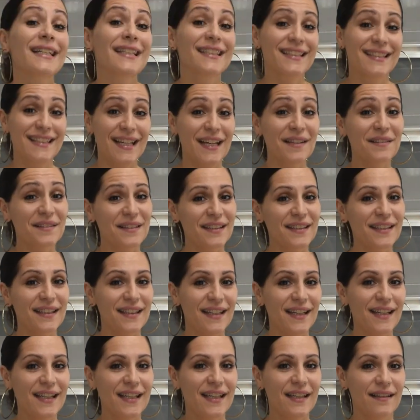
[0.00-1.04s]
Sounds good,
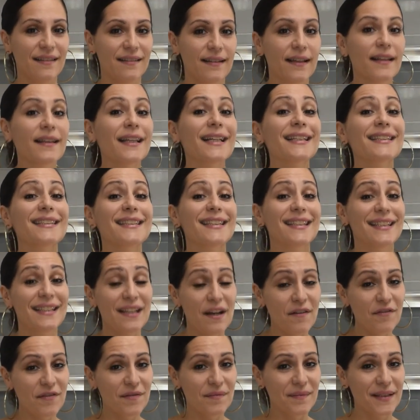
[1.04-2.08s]
innit? That's
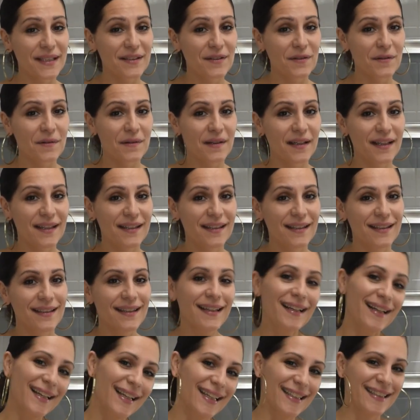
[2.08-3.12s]
enough of me talking.
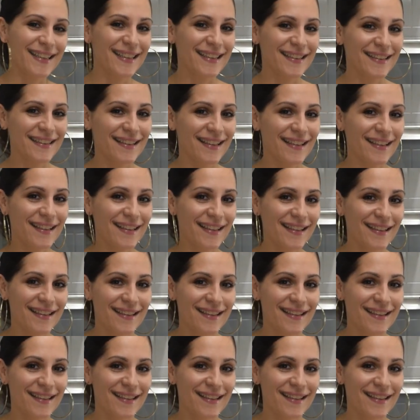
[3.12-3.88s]
Let's get started.